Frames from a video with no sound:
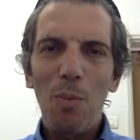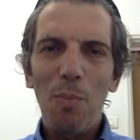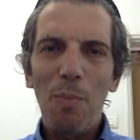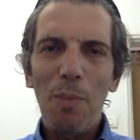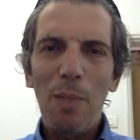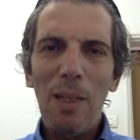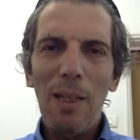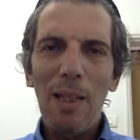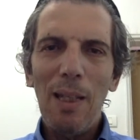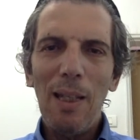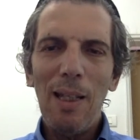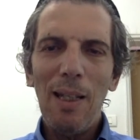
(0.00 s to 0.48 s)

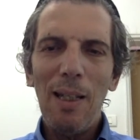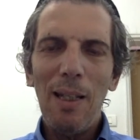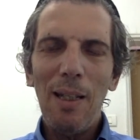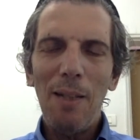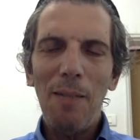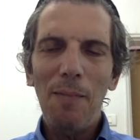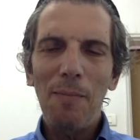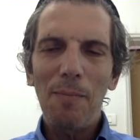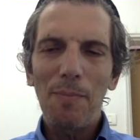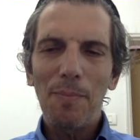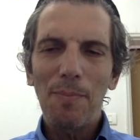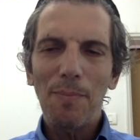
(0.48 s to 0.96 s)

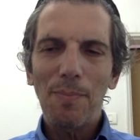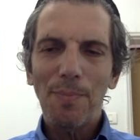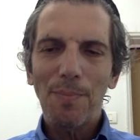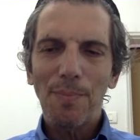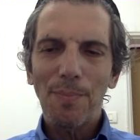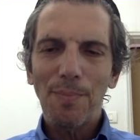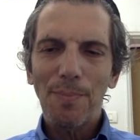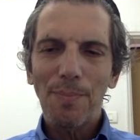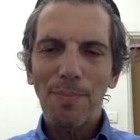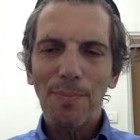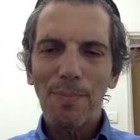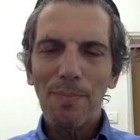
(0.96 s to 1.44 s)
be
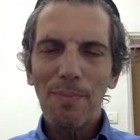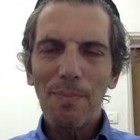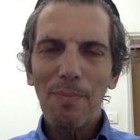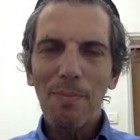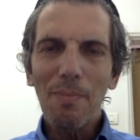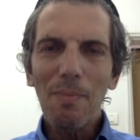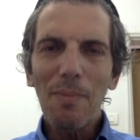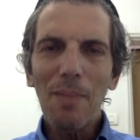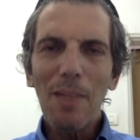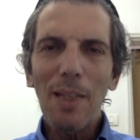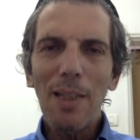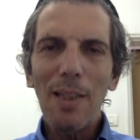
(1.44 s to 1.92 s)

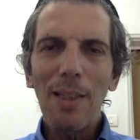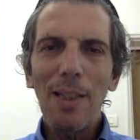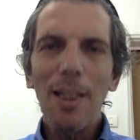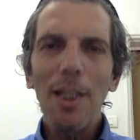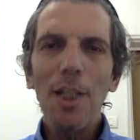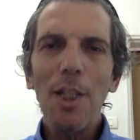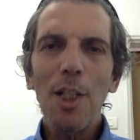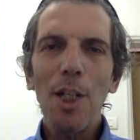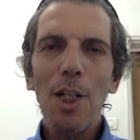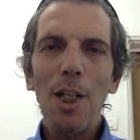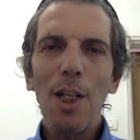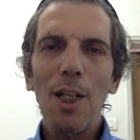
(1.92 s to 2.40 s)

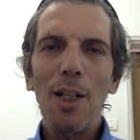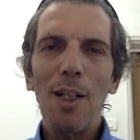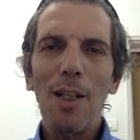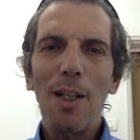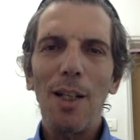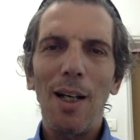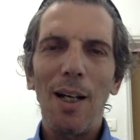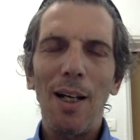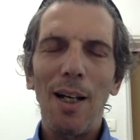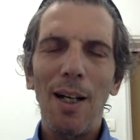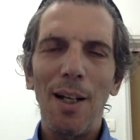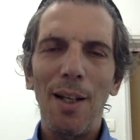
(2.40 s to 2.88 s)

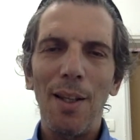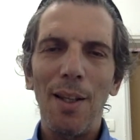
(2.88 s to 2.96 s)
teaching uh,